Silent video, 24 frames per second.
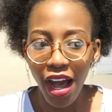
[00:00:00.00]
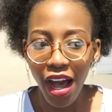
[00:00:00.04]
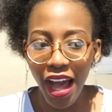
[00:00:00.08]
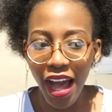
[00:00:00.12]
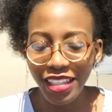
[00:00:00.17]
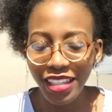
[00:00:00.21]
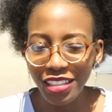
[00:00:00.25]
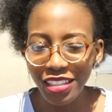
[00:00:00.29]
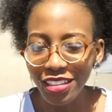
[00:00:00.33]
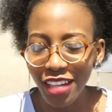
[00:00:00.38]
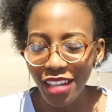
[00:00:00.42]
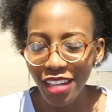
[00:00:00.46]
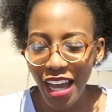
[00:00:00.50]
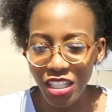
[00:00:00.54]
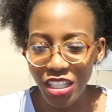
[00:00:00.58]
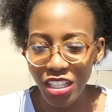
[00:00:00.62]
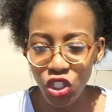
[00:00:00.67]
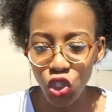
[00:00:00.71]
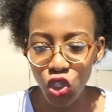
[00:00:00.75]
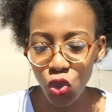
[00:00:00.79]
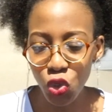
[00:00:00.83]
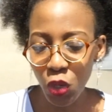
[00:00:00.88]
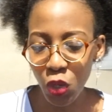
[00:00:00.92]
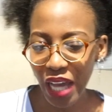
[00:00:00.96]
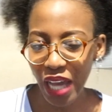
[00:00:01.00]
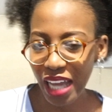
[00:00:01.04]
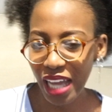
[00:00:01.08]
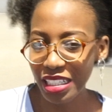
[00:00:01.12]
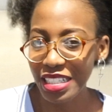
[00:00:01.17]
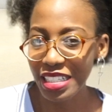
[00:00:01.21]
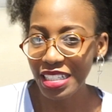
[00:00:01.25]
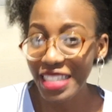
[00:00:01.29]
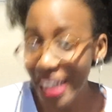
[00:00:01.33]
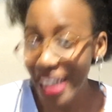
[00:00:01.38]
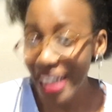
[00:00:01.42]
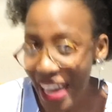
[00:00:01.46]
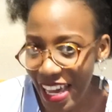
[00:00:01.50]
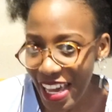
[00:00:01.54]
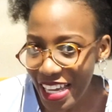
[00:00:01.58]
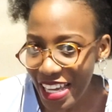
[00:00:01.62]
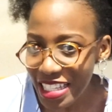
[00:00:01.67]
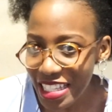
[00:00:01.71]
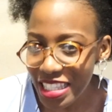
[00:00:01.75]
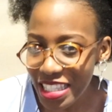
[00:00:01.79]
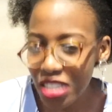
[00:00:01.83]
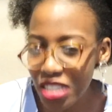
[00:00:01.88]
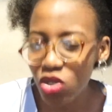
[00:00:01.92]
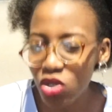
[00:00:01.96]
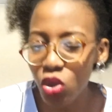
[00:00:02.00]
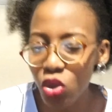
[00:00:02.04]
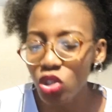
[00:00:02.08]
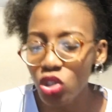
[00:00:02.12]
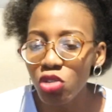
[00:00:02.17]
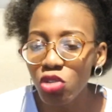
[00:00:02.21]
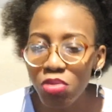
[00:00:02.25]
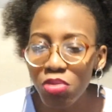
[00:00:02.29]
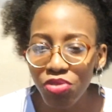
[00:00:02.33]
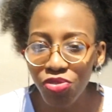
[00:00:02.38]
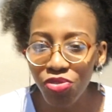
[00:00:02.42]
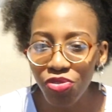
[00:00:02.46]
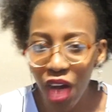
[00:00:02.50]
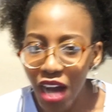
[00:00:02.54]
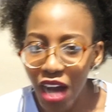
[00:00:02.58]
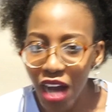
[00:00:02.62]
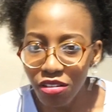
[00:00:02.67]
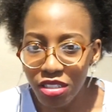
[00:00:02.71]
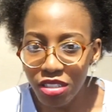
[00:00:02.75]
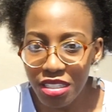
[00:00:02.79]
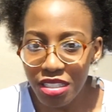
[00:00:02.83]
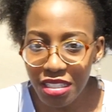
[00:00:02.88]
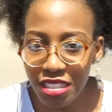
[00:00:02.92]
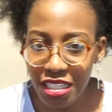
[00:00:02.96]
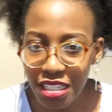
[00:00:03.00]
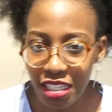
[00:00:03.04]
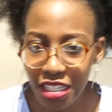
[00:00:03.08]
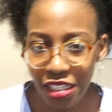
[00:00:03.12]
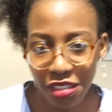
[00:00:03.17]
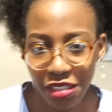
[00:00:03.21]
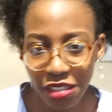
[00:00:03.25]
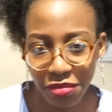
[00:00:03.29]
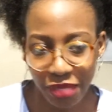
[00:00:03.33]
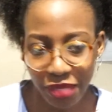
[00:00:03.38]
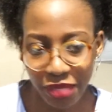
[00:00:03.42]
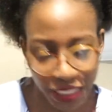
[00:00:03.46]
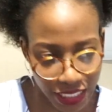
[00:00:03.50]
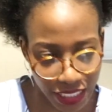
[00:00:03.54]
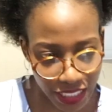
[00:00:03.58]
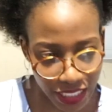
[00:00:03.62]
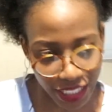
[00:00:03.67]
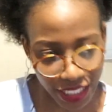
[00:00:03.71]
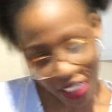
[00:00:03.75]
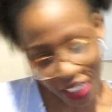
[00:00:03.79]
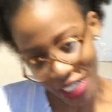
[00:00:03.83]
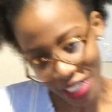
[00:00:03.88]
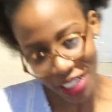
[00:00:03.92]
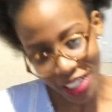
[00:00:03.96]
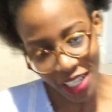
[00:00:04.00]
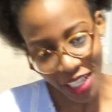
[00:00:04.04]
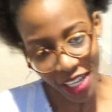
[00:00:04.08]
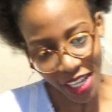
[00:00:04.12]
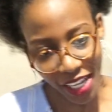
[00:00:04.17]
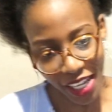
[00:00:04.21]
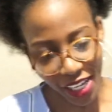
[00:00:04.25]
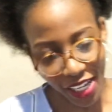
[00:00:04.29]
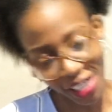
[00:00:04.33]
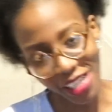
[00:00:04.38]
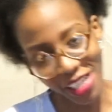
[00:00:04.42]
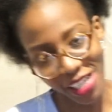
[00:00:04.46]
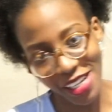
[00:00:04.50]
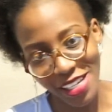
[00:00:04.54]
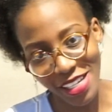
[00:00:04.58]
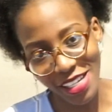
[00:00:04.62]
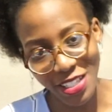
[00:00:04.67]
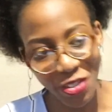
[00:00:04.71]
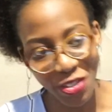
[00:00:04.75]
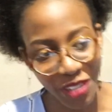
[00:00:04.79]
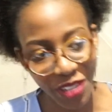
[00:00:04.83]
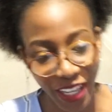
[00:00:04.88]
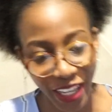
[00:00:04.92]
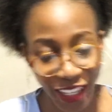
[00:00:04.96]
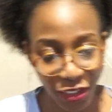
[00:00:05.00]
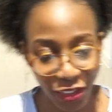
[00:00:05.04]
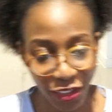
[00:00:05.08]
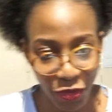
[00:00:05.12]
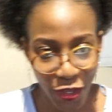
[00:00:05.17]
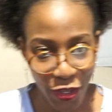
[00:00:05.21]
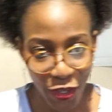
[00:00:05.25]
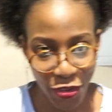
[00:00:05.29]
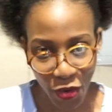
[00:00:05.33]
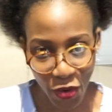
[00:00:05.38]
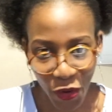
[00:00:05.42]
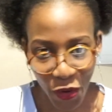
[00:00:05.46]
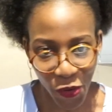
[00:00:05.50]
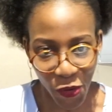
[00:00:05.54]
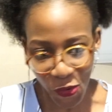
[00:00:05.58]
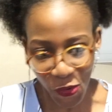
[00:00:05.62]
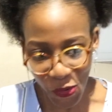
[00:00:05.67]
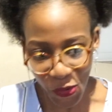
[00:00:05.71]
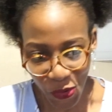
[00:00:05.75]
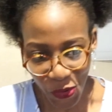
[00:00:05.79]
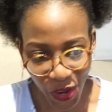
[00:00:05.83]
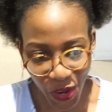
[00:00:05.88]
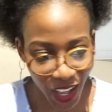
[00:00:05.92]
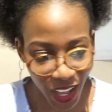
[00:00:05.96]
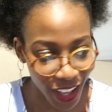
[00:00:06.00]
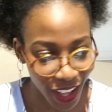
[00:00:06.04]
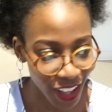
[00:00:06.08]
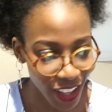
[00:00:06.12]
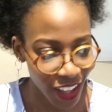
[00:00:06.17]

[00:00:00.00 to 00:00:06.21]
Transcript: And as you can guess, it's going to be Valentine-themed. So like we know,